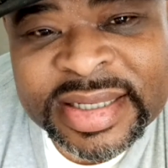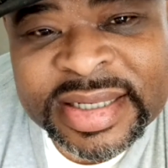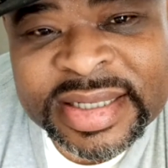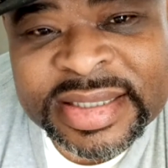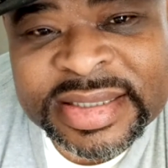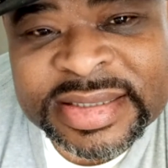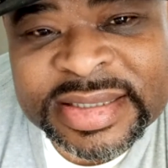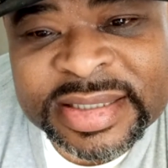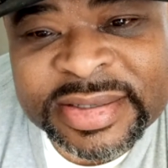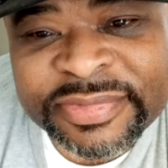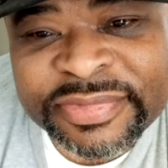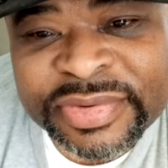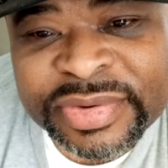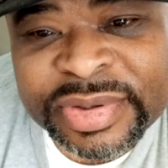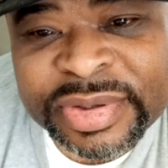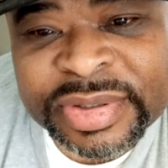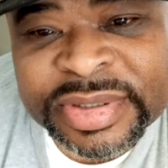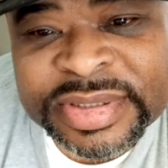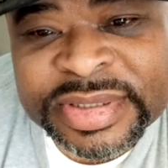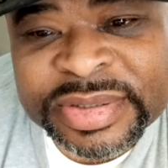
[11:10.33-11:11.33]
to the
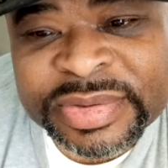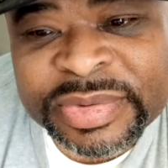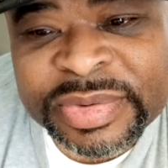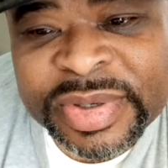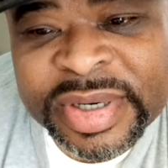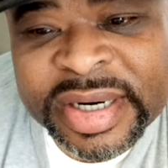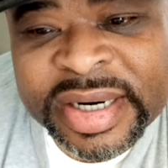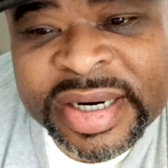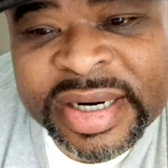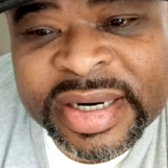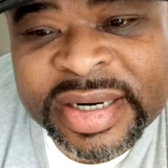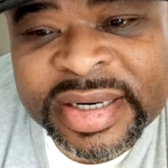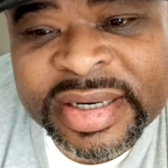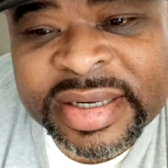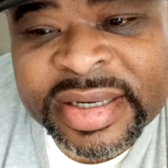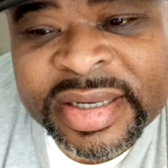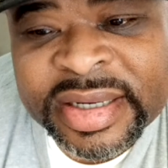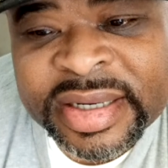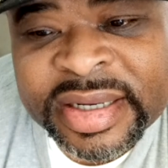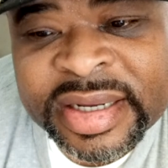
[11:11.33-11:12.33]
full, to
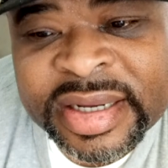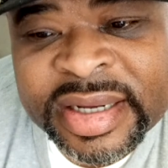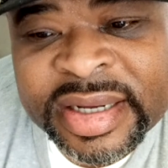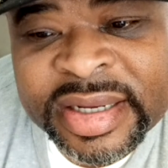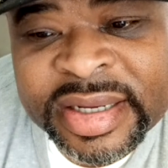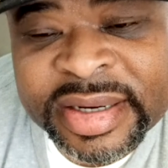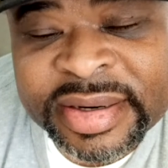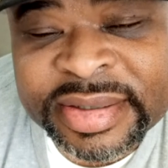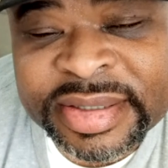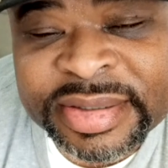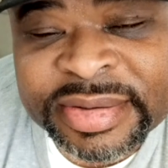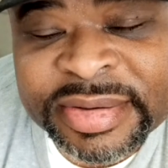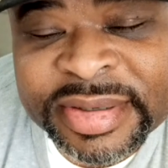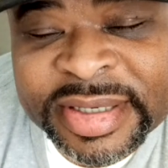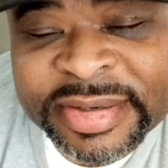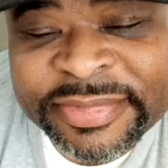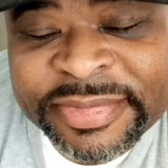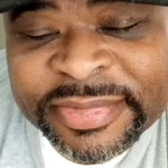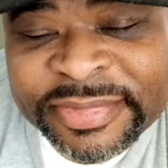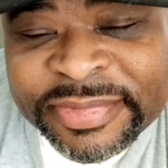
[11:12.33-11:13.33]
where you're
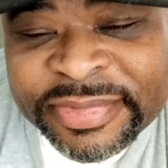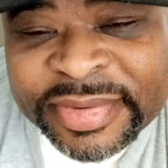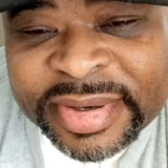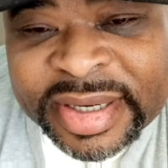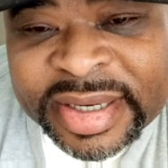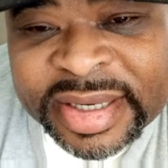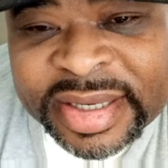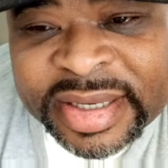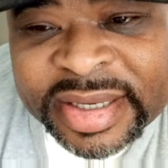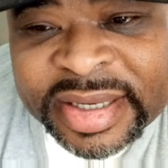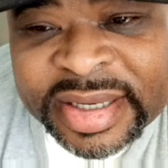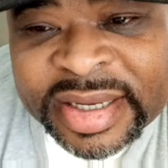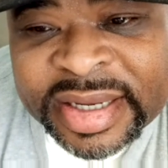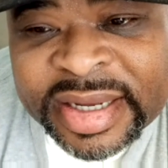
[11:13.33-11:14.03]
doing it for free